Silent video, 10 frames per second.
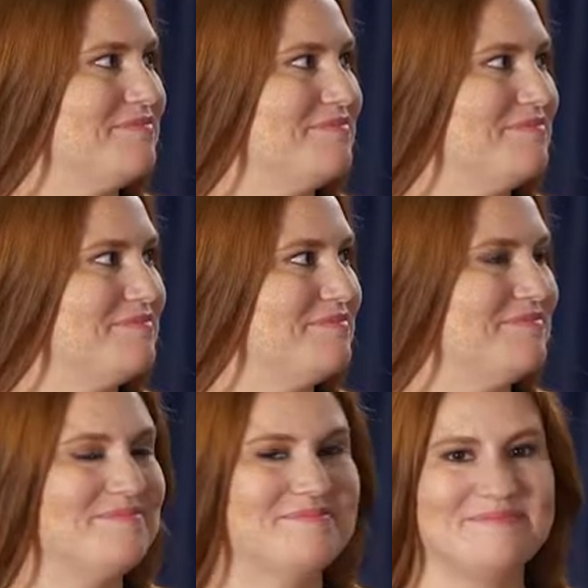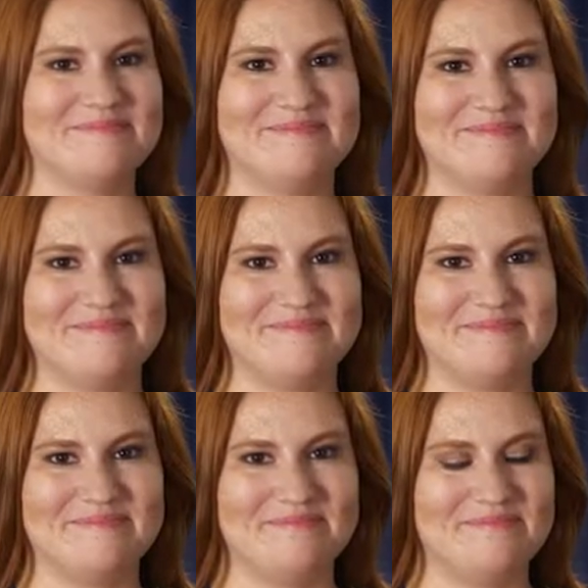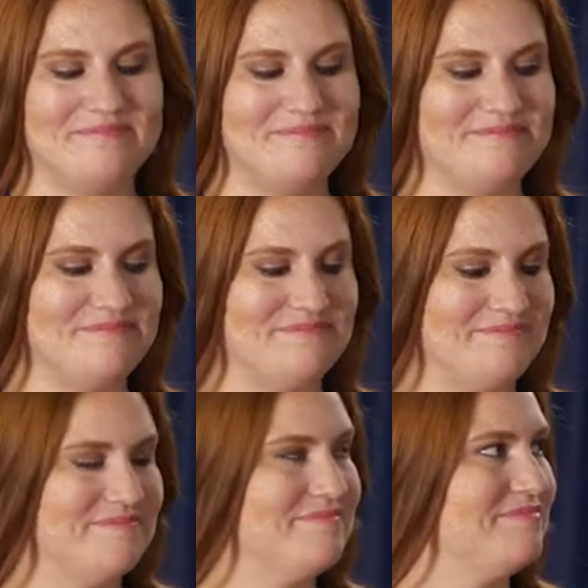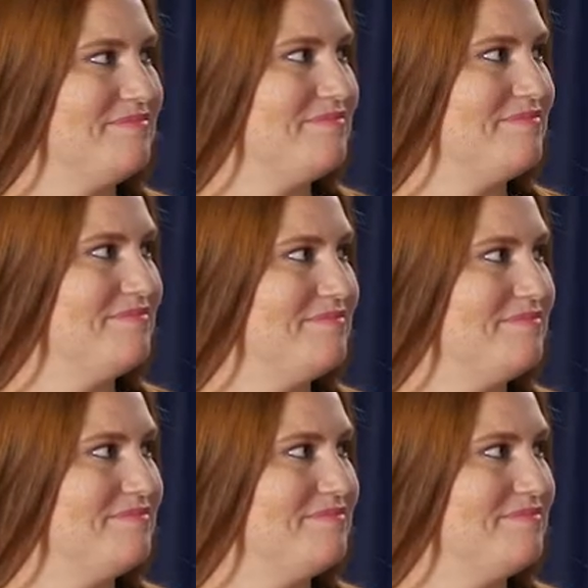(not speaking)